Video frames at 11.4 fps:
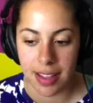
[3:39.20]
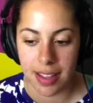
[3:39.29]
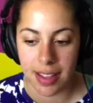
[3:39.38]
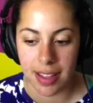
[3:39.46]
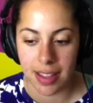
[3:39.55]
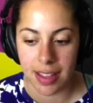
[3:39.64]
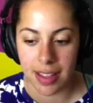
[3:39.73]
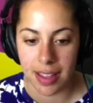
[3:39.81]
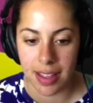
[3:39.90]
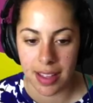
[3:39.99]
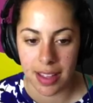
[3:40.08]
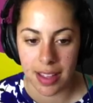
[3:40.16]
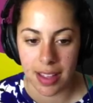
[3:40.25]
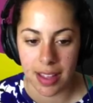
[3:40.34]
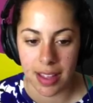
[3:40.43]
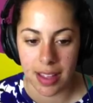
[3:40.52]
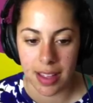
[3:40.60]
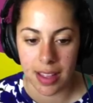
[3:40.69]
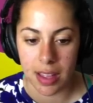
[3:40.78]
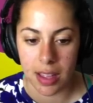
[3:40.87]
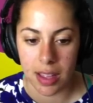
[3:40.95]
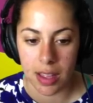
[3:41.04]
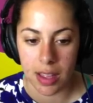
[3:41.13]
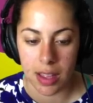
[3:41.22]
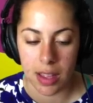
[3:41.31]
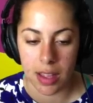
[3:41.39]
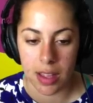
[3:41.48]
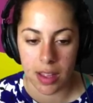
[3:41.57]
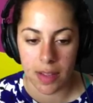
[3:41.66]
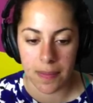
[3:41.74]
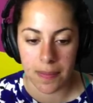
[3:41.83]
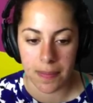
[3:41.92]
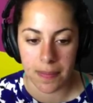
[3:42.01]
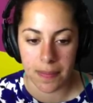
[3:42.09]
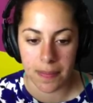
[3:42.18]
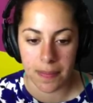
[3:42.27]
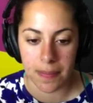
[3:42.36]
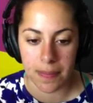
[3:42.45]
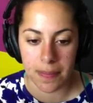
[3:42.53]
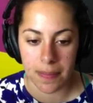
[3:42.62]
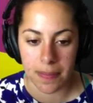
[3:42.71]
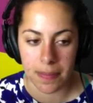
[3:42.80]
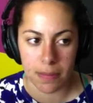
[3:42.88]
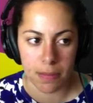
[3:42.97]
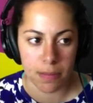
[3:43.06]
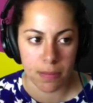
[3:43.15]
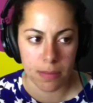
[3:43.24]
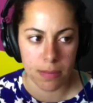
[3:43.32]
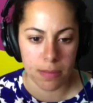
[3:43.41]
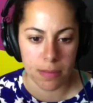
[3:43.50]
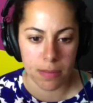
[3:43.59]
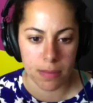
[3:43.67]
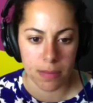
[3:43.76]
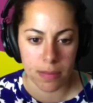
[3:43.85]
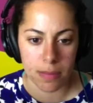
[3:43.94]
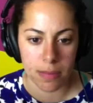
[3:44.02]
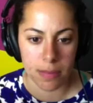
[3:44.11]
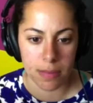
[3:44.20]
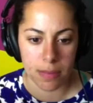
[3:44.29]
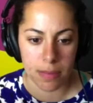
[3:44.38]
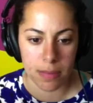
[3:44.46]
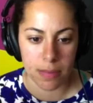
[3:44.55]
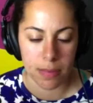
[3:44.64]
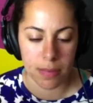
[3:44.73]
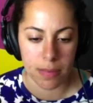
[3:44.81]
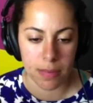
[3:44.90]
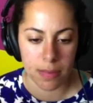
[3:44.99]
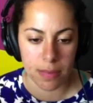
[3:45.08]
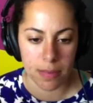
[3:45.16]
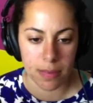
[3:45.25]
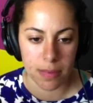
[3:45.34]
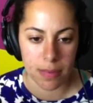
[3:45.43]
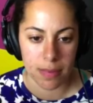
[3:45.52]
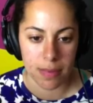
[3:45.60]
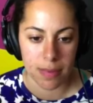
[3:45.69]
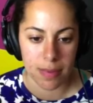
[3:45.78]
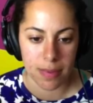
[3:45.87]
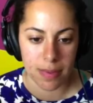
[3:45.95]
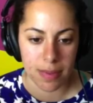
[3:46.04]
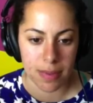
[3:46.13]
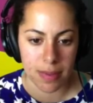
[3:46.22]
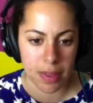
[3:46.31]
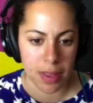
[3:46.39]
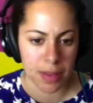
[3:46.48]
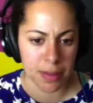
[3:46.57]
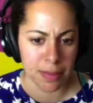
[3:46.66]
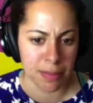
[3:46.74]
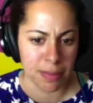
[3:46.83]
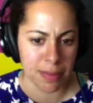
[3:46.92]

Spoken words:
(not speaking)